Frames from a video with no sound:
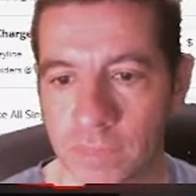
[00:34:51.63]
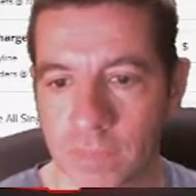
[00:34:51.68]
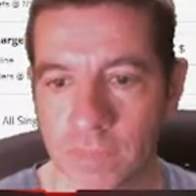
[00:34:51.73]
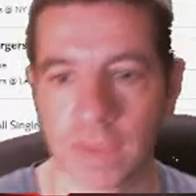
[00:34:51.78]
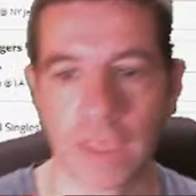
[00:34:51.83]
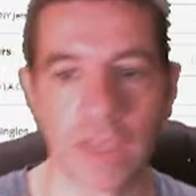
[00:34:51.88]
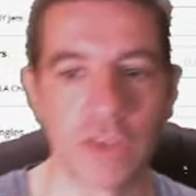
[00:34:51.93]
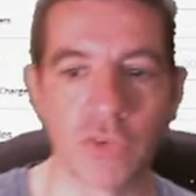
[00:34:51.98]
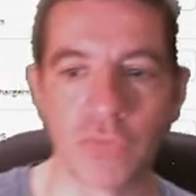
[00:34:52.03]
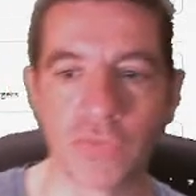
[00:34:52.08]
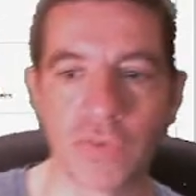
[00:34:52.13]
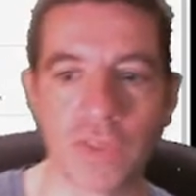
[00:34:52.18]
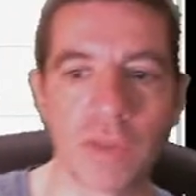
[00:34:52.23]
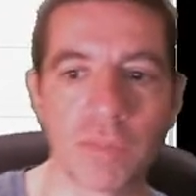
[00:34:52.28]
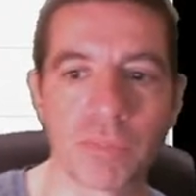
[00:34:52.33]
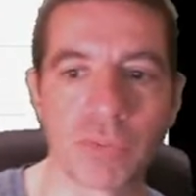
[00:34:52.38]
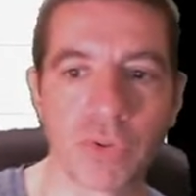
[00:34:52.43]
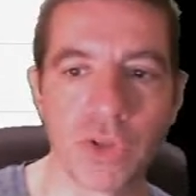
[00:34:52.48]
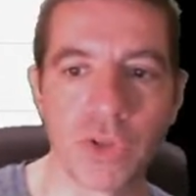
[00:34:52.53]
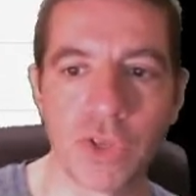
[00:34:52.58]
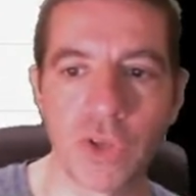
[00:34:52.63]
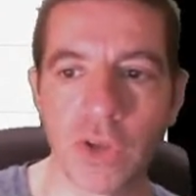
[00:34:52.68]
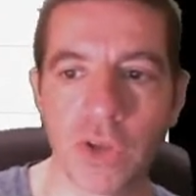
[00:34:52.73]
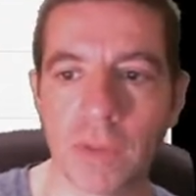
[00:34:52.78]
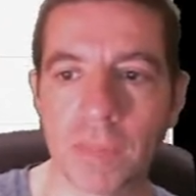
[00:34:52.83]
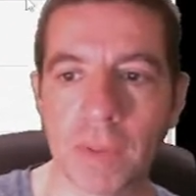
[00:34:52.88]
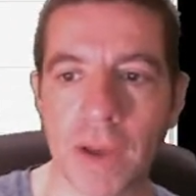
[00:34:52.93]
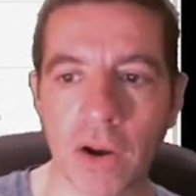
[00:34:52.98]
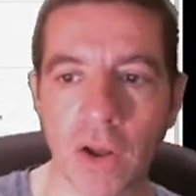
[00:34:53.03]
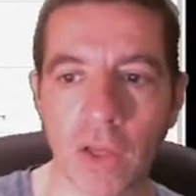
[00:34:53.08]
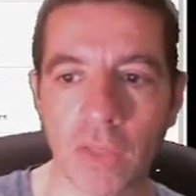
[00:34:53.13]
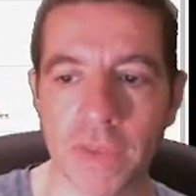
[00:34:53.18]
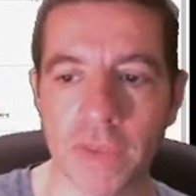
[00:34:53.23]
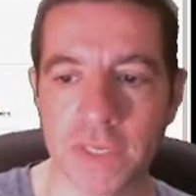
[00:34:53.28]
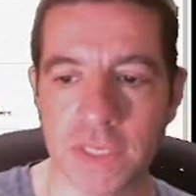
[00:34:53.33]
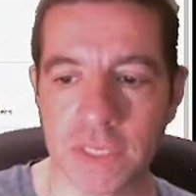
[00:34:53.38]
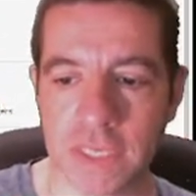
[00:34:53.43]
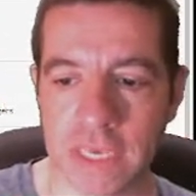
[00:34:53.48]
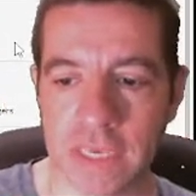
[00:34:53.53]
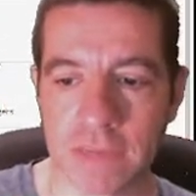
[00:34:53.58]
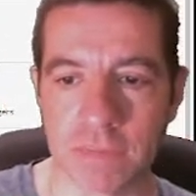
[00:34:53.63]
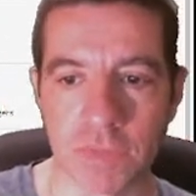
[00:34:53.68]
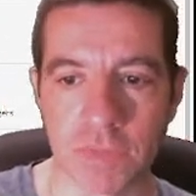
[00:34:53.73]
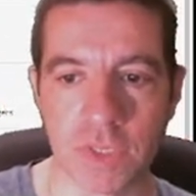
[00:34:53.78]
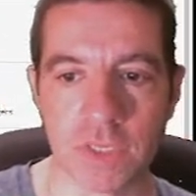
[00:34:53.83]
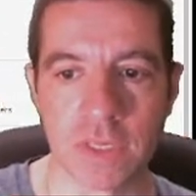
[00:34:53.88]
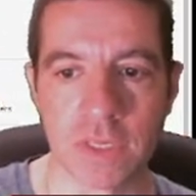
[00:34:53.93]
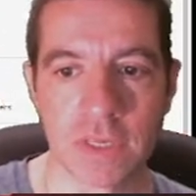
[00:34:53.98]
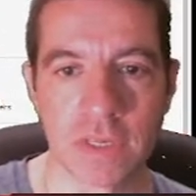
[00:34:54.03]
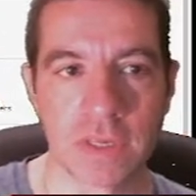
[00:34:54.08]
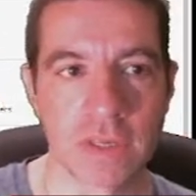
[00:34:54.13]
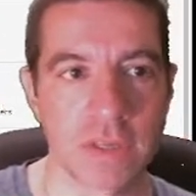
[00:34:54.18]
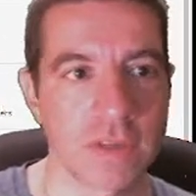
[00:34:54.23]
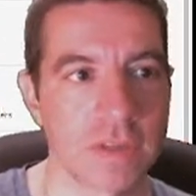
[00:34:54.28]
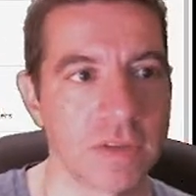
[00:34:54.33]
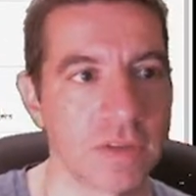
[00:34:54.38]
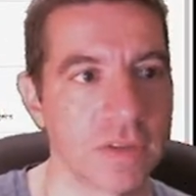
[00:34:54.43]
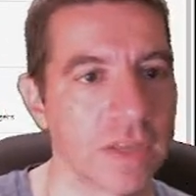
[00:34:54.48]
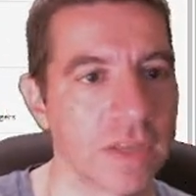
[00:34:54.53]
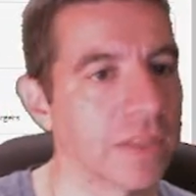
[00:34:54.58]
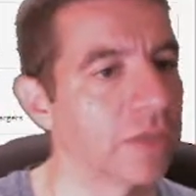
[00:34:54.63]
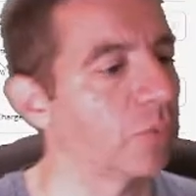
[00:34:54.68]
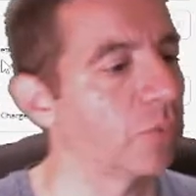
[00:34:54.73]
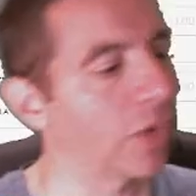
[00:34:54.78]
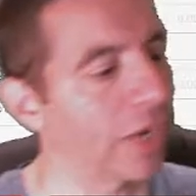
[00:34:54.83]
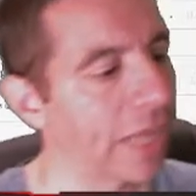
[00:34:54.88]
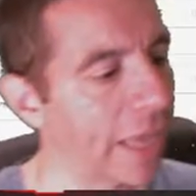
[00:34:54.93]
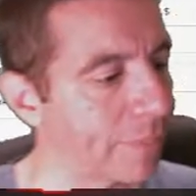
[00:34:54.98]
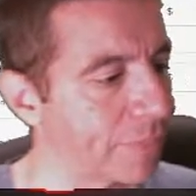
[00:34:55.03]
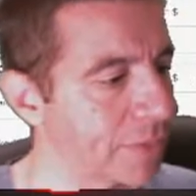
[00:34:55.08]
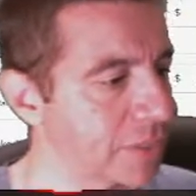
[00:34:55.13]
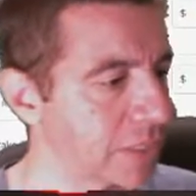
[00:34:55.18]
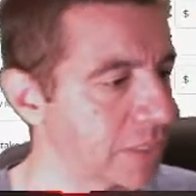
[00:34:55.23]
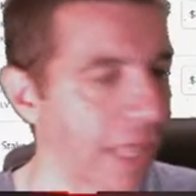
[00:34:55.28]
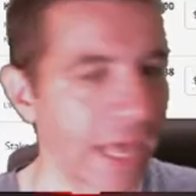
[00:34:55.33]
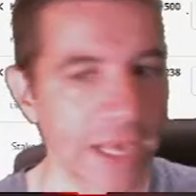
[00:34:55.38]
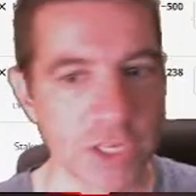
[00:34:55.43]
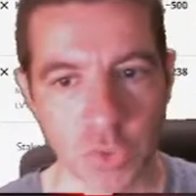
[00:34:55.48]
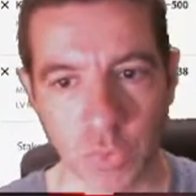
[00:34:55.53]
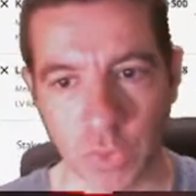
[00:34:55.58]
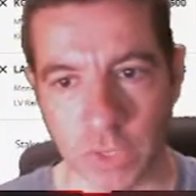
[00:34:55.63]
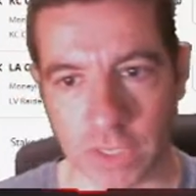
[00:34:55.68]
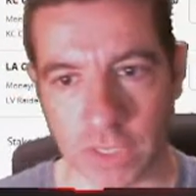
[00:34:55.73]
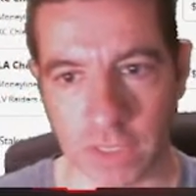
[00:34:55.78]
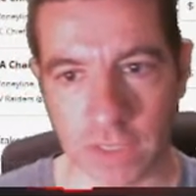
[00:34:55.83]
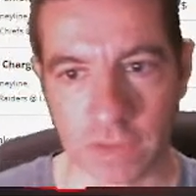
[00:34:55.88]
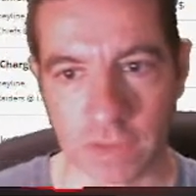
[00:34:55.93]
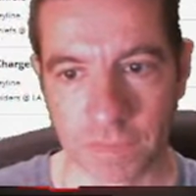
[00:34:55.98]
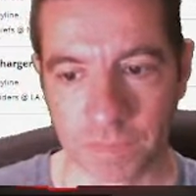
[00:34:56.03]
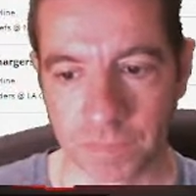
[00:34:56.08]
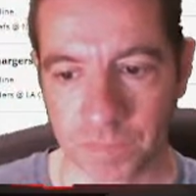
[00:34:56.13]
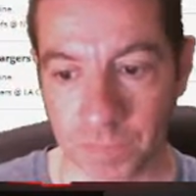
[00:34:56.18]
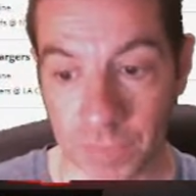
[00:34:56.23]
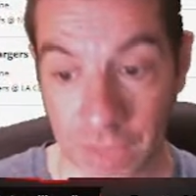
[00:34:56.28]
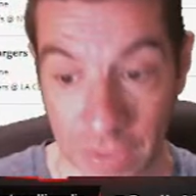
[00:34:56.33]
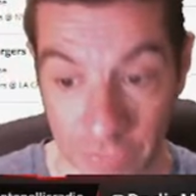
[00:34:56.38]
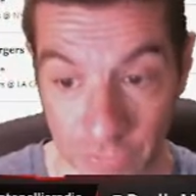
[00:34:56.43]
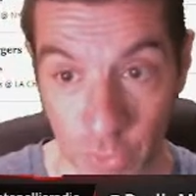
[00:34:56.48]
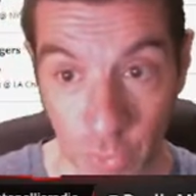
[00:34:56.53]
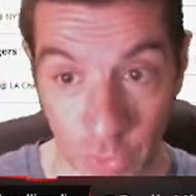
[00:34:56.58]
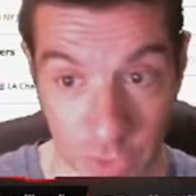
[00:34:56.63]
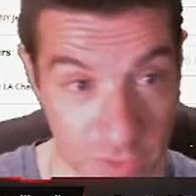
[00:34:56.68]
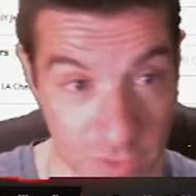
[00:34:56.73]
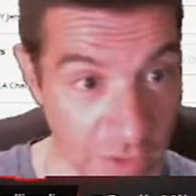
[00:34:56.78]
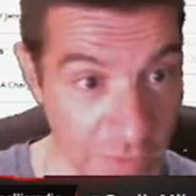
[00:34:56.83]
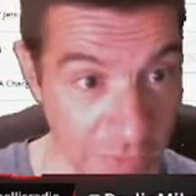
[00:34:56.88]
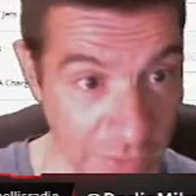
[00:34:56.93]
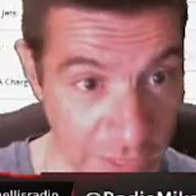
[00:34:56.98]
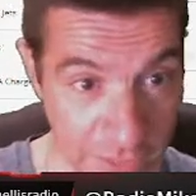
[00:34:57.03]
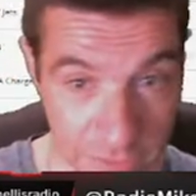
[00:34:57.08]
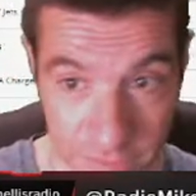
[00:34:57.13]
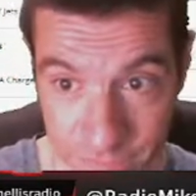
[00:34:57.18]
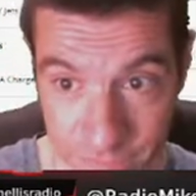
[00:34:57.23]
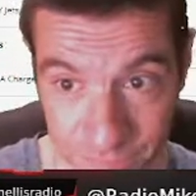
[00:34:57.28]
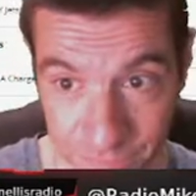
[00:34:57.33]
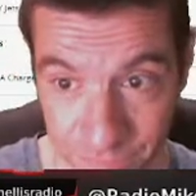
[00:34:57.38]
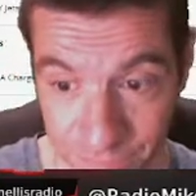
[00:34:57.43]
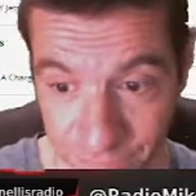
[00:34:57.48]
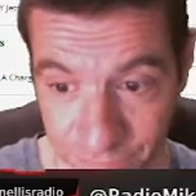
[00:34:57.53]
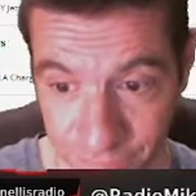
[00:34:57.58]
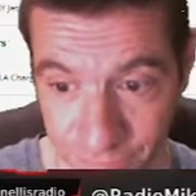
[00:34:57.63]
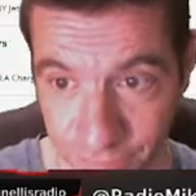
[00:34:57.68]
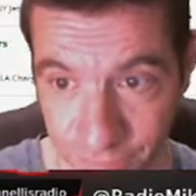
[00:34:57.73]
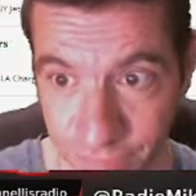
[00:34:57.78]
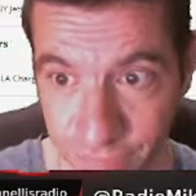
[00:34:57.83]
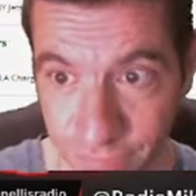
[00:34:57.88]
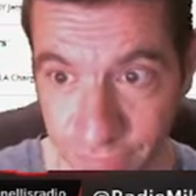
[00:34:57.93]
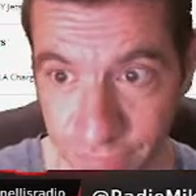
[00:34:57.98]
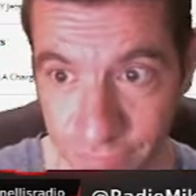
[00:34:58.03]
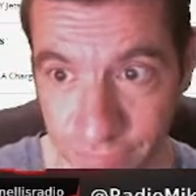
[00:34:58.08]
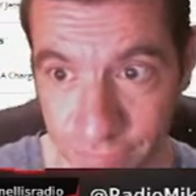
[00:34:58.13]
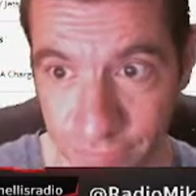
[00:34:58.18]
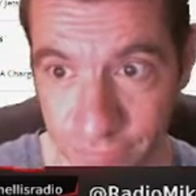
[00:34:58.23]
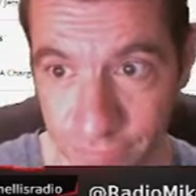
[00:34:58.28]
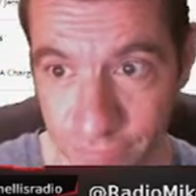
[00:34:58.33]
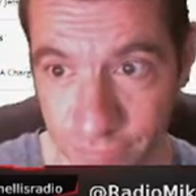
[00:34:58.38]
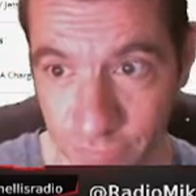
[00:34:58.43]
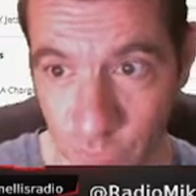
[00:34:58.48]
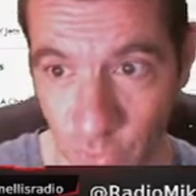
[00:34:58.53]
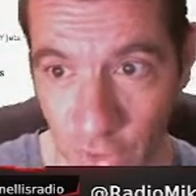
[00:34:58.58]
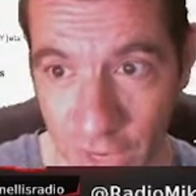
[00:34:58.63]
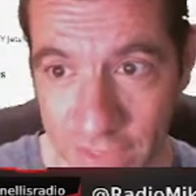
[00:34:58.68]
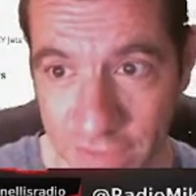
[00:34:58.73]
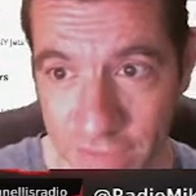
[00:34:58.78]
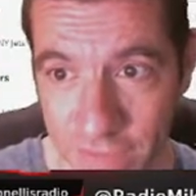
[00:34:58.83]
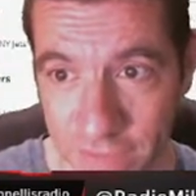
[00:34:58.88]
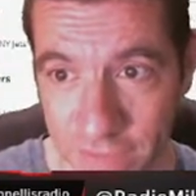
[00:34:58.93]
And you're feeling pretty good about all these teams. And then what happens last week if you would have done that? Right?